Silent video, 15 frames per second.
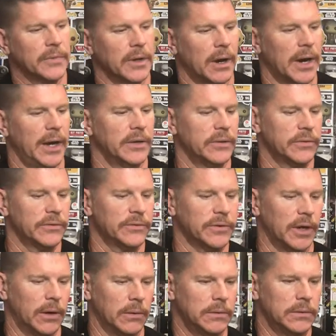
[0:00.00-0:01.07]
All right,
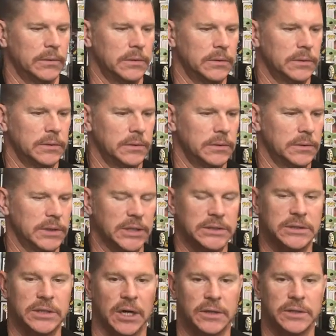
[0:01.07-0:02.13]
so let's
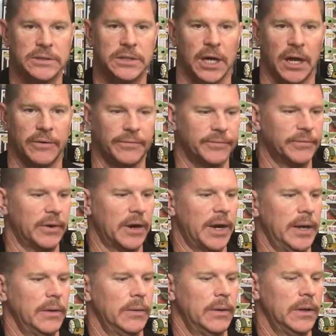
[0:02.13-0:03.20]
start this off. All
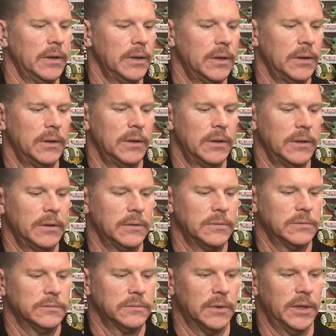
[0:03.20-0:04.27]
right,
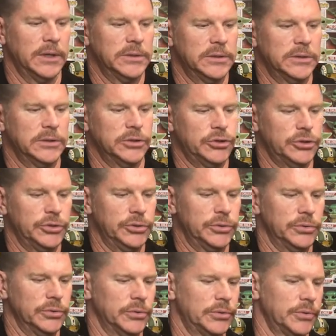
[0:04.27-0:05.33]
one, two,
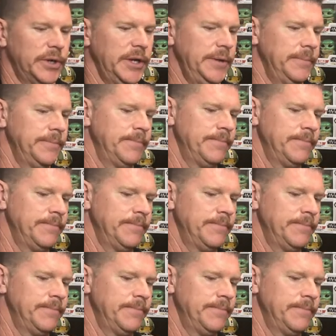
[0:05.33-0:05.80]
three.